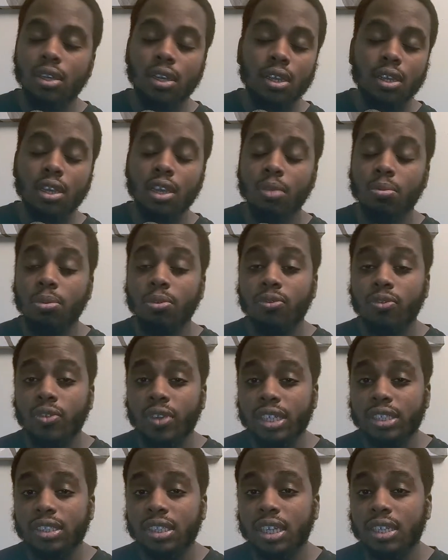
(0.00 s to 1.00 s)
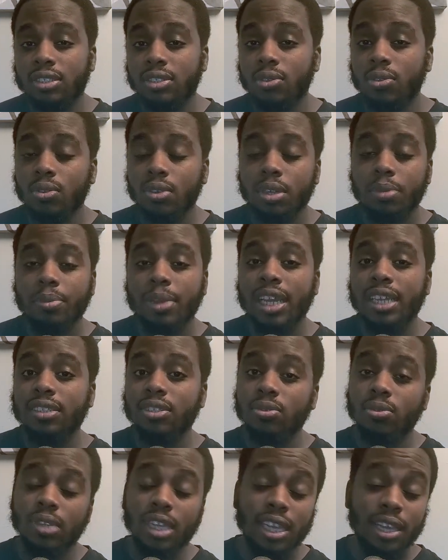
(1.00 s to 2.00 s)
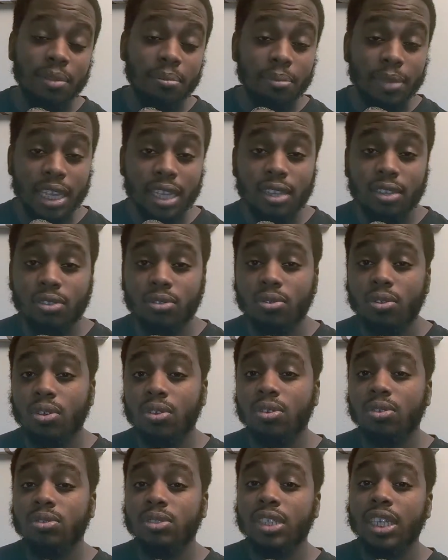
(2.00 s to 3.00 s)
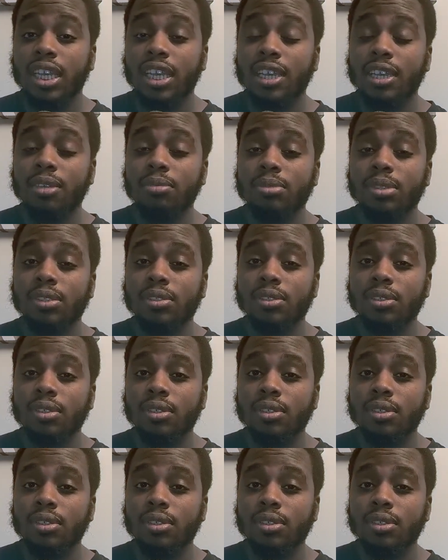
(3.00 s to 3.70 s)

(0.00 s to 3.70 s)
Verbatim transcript: a couple franchise quarterbacks who can't make it through all those games?